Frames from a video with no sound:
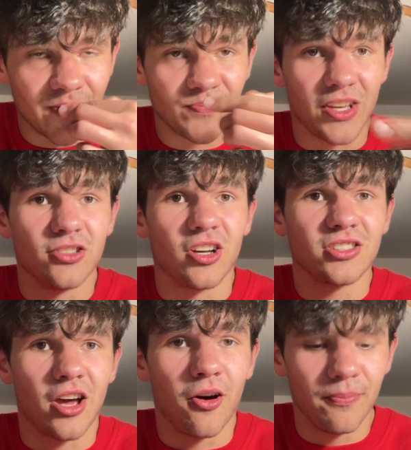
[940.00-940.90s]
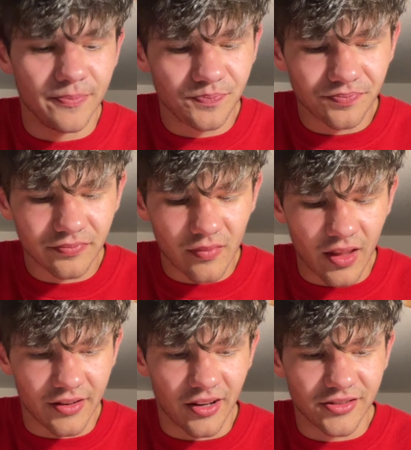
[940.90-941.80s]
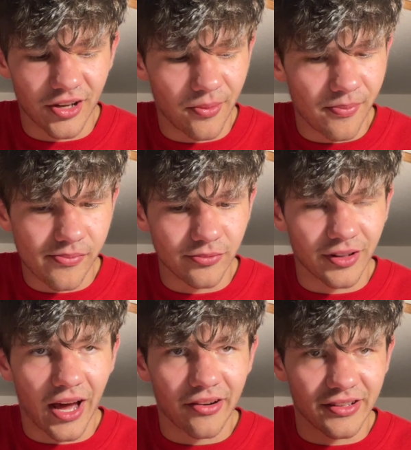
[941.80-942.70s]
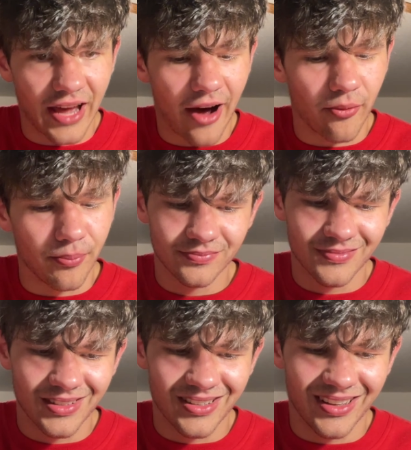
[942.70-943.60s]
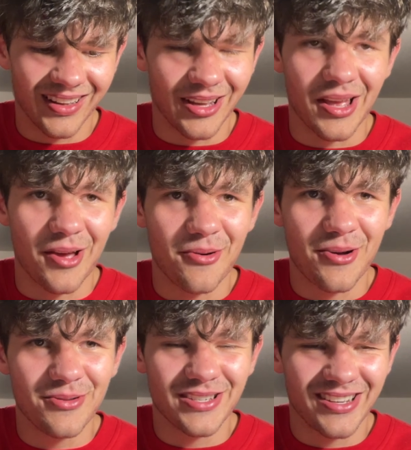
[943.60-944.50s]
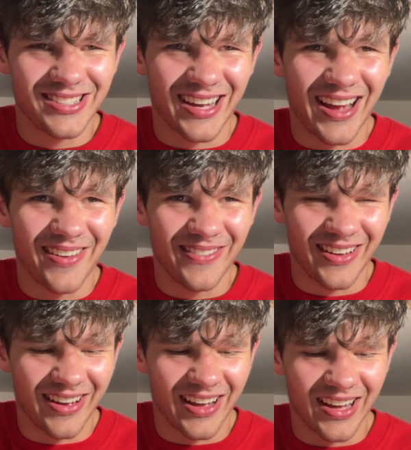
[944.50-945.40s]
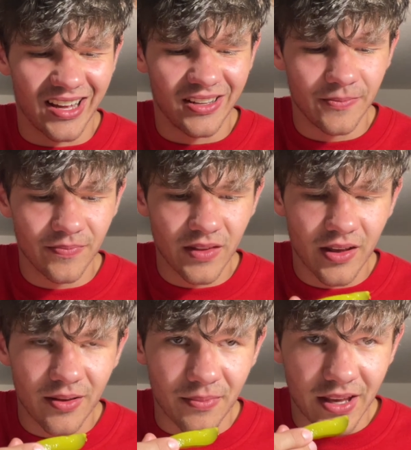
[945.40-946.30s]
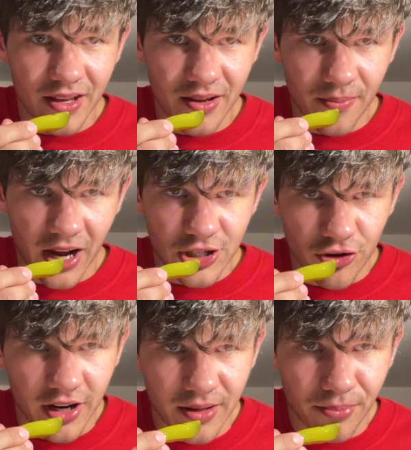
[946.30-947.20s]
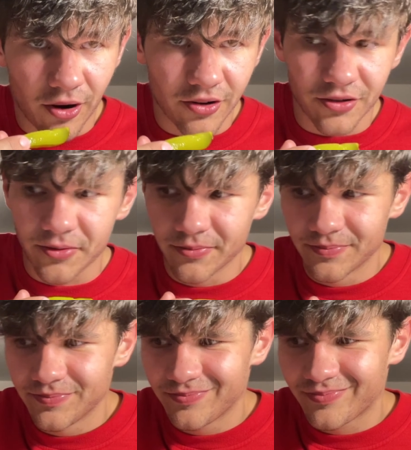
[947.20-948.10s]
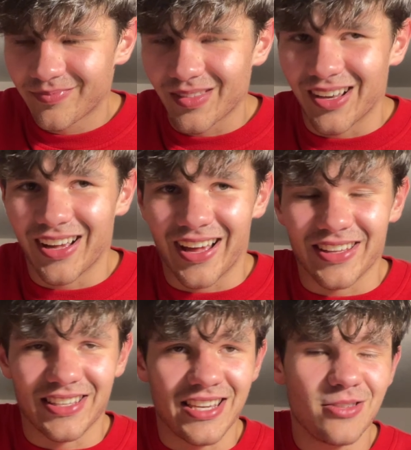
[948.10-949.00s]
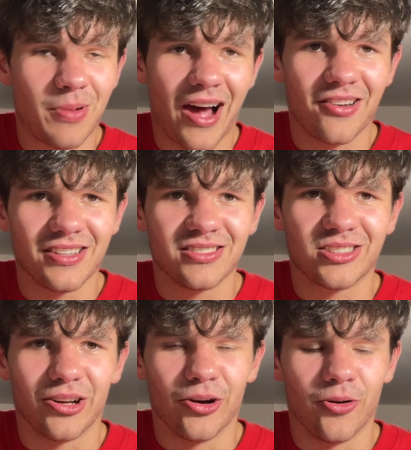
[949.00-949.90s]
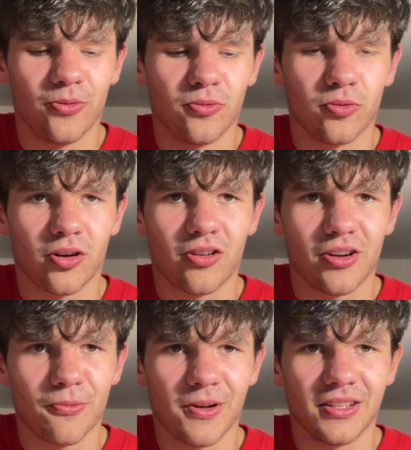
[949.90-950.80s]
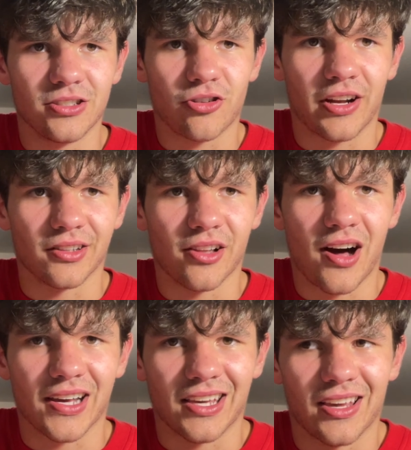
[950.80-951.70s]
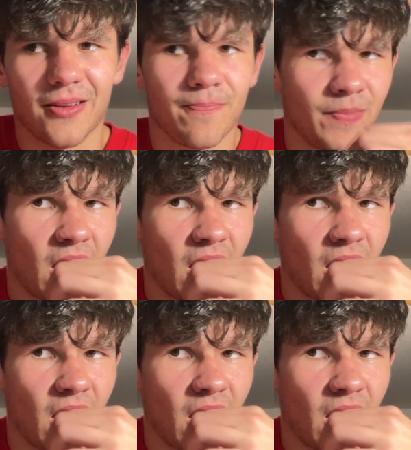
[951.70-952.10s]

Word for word: It does help. It does help, without a doubt. It, it, it was a good time. Uh, me and my training partner, uh, he's about it, so we're going to really try to lock in.